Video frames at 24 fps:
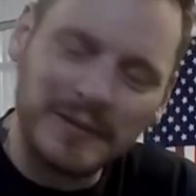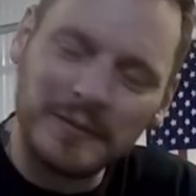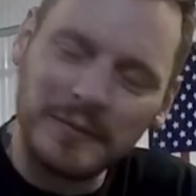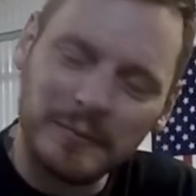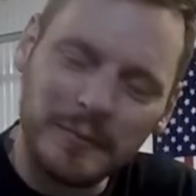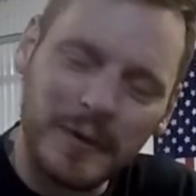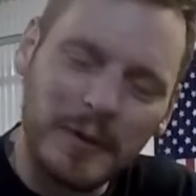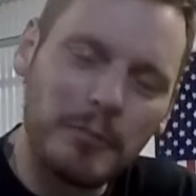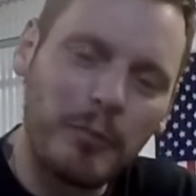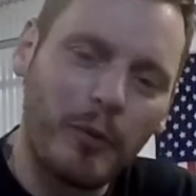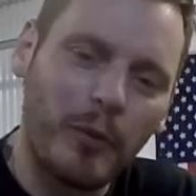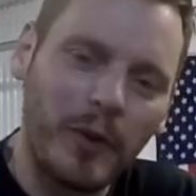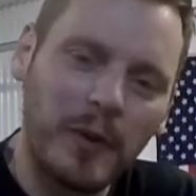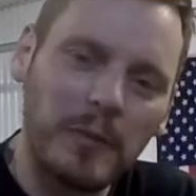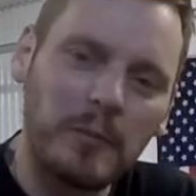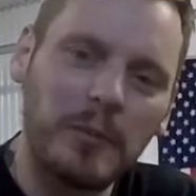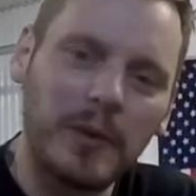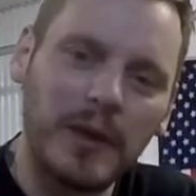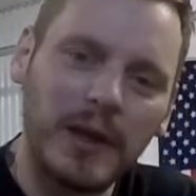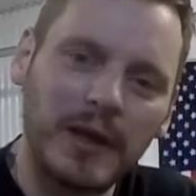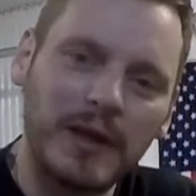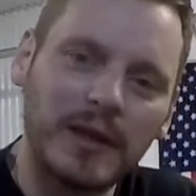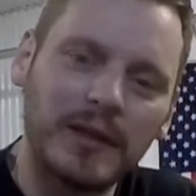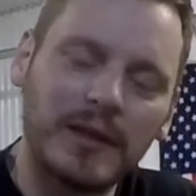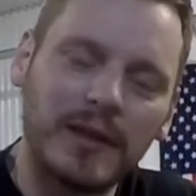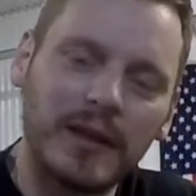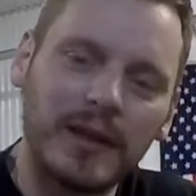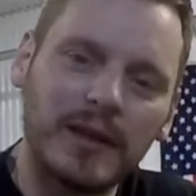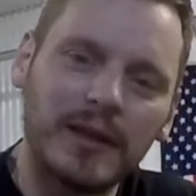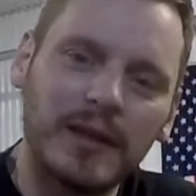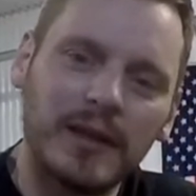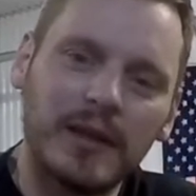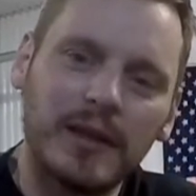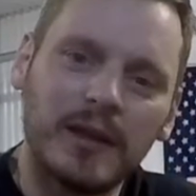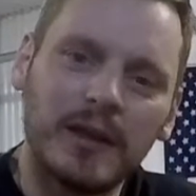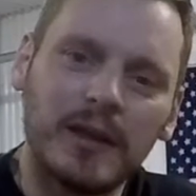My point being that,
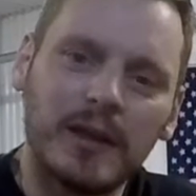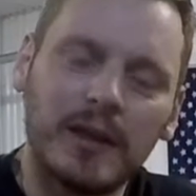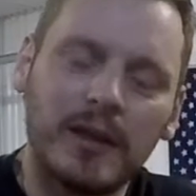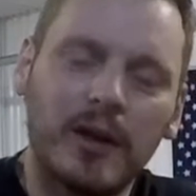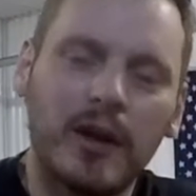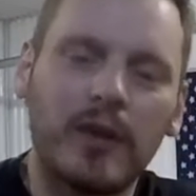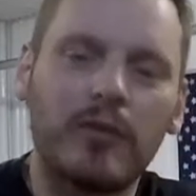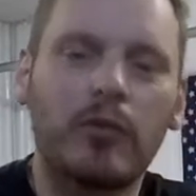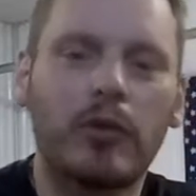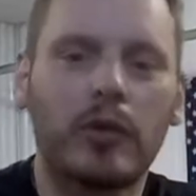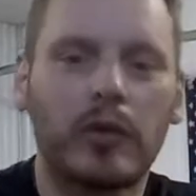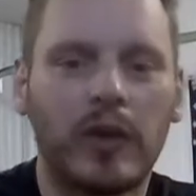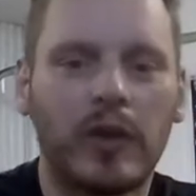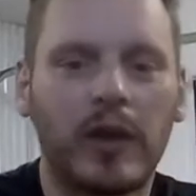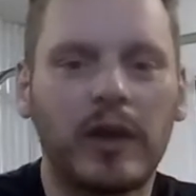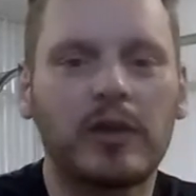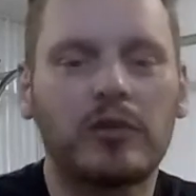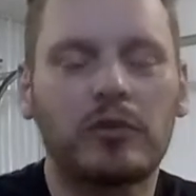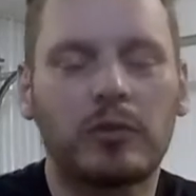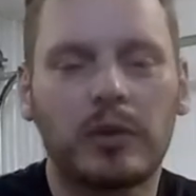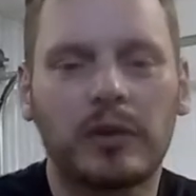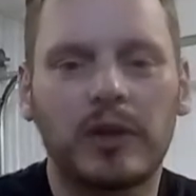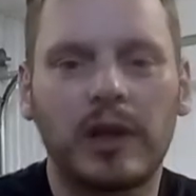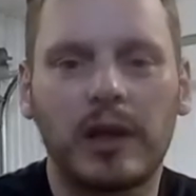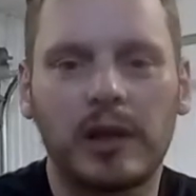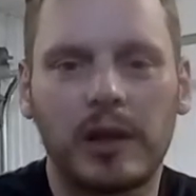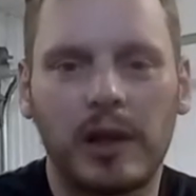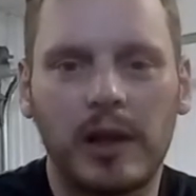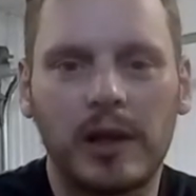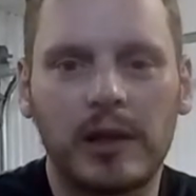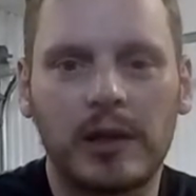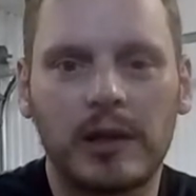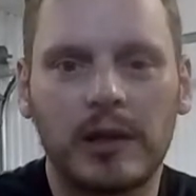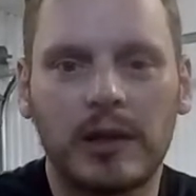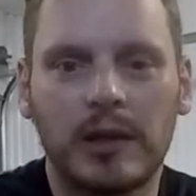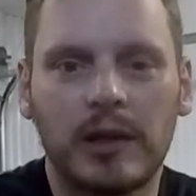you know, everyone likes what they
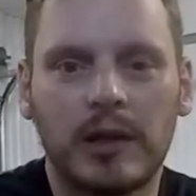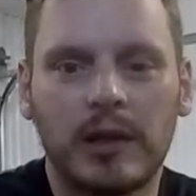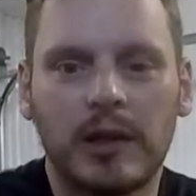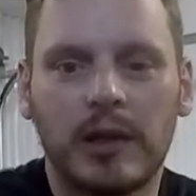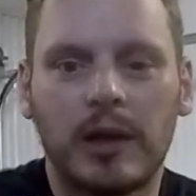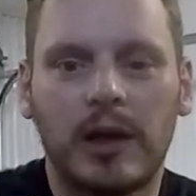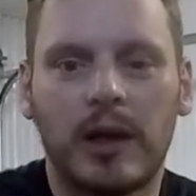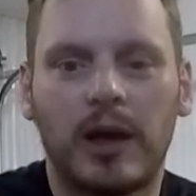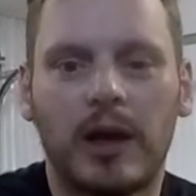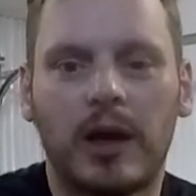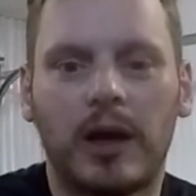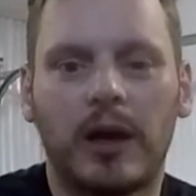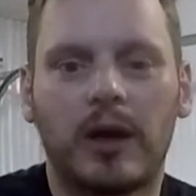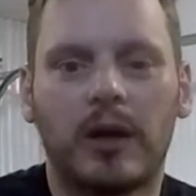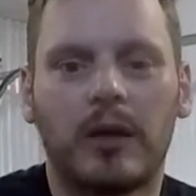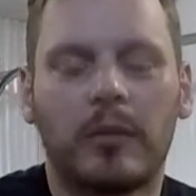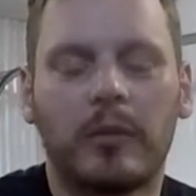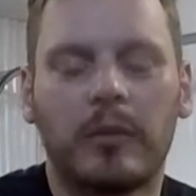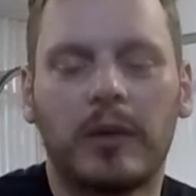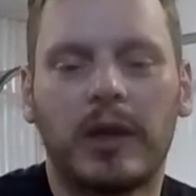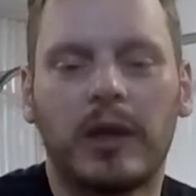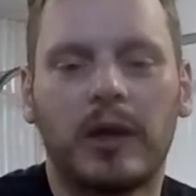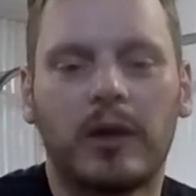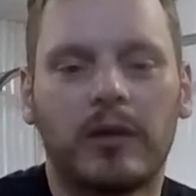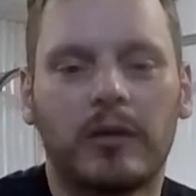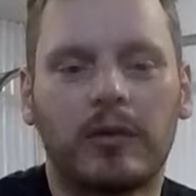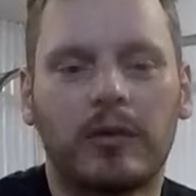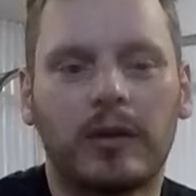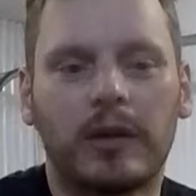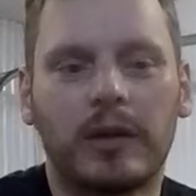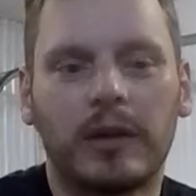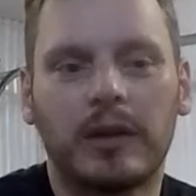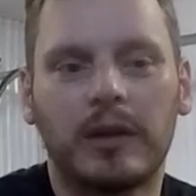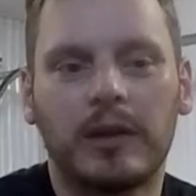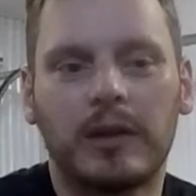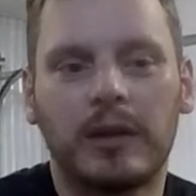like, you know,
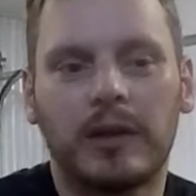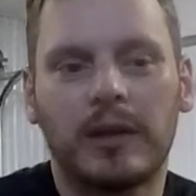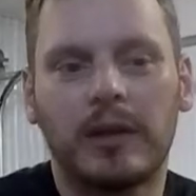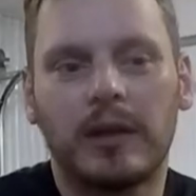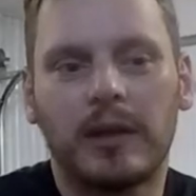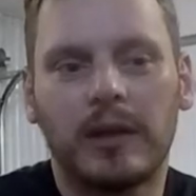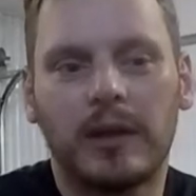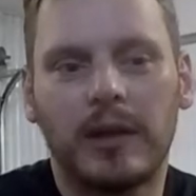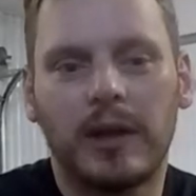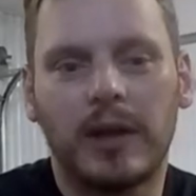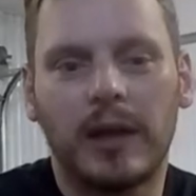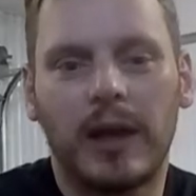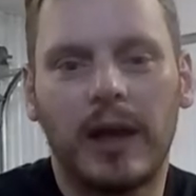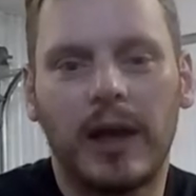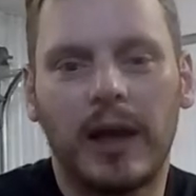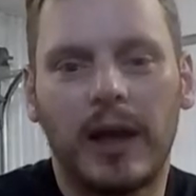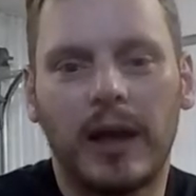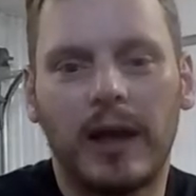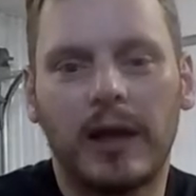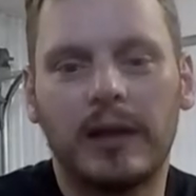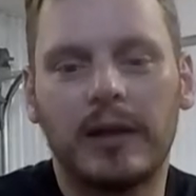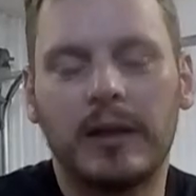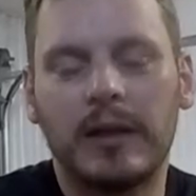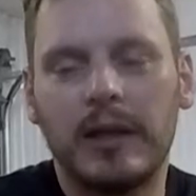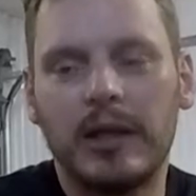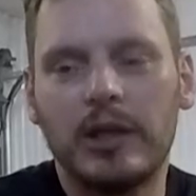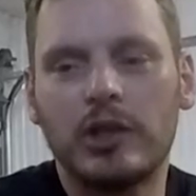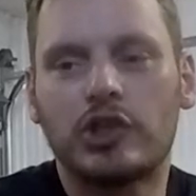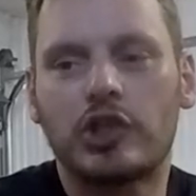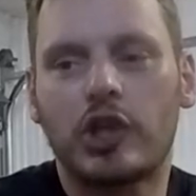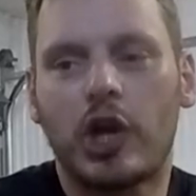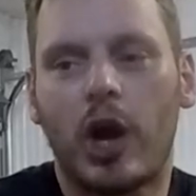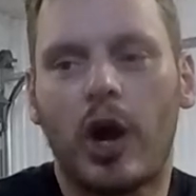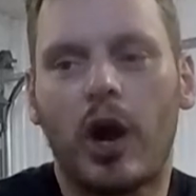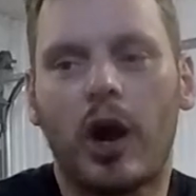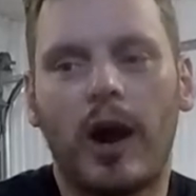and each
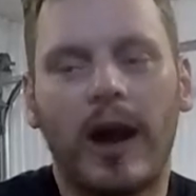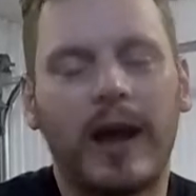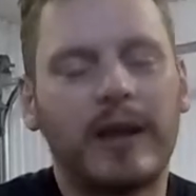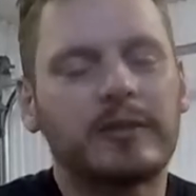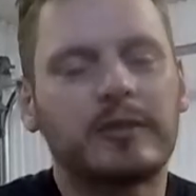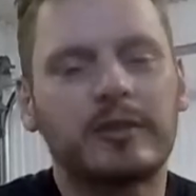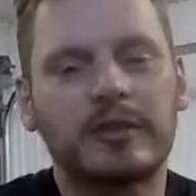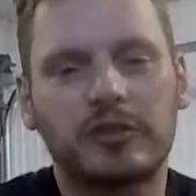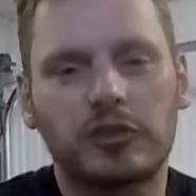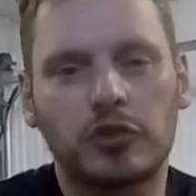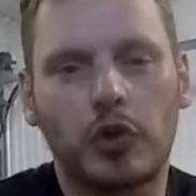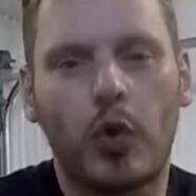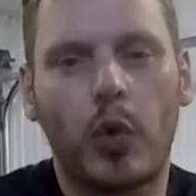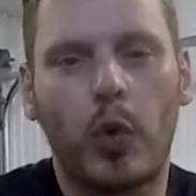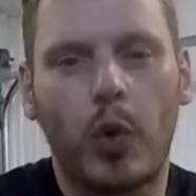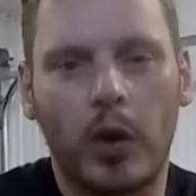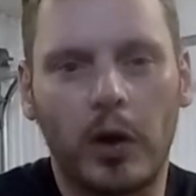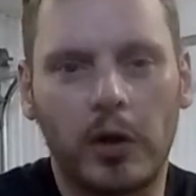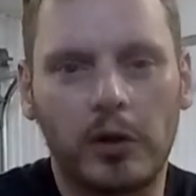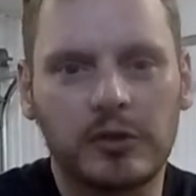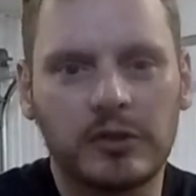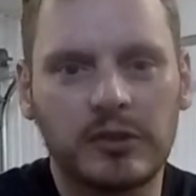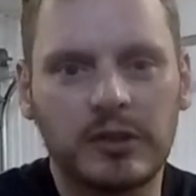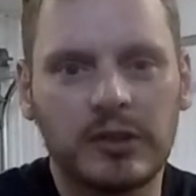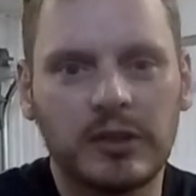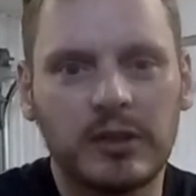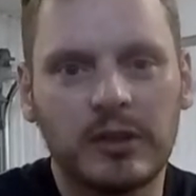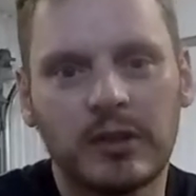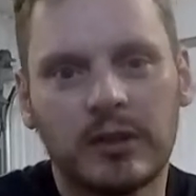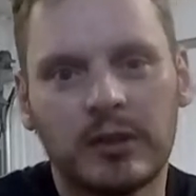car has its quirks.